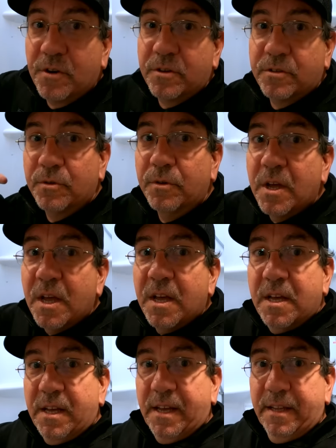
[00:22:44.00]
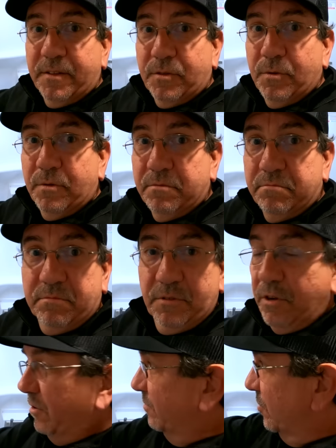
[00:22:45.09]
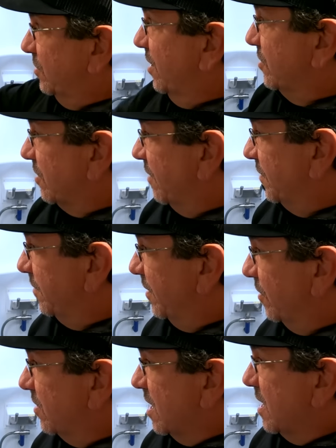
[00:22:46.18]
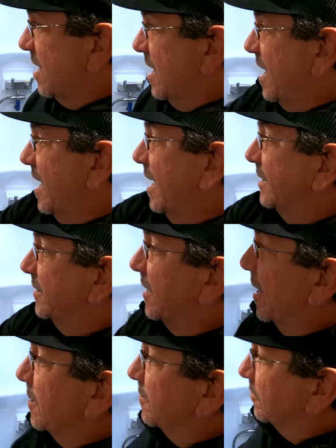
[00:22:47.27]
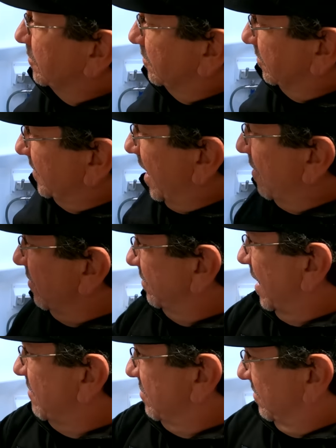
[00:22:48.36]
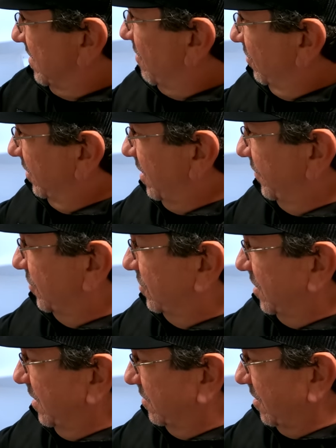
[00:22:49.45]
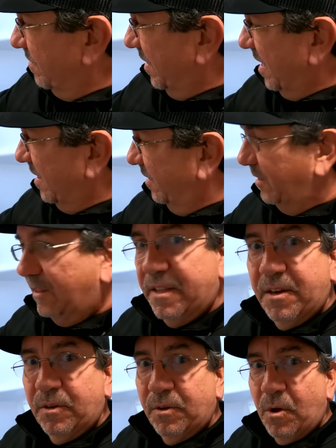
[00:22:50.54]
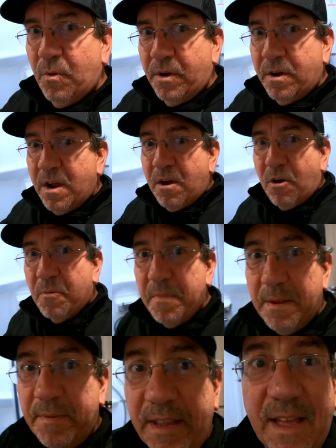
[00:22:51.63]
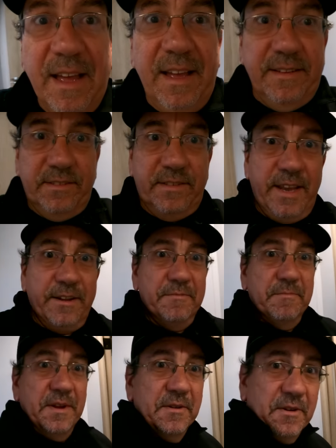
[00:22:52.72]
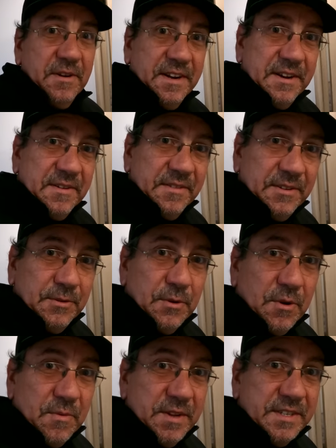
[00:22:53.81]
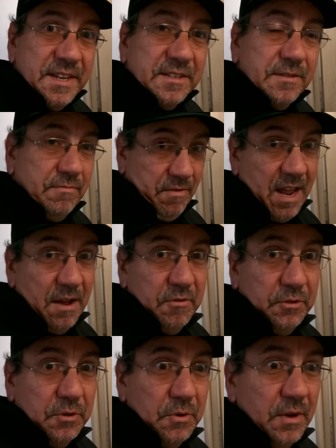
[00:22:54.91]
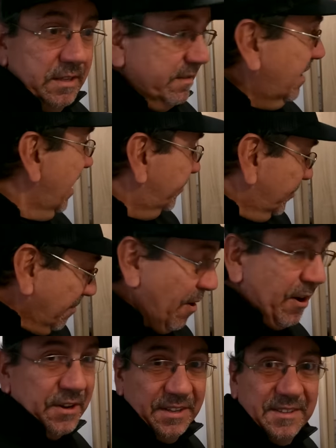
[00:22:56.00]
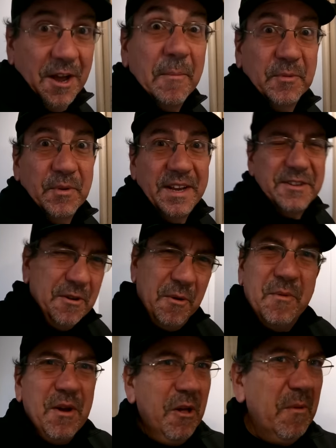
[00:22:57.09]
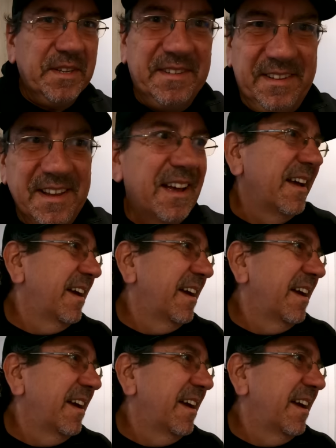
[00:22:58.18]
her to see herself in the mirror. And I would love to see something a little lower, or maybe a second mirror here on the door, which is what I would do as an aftermarket upgrade. You know, we always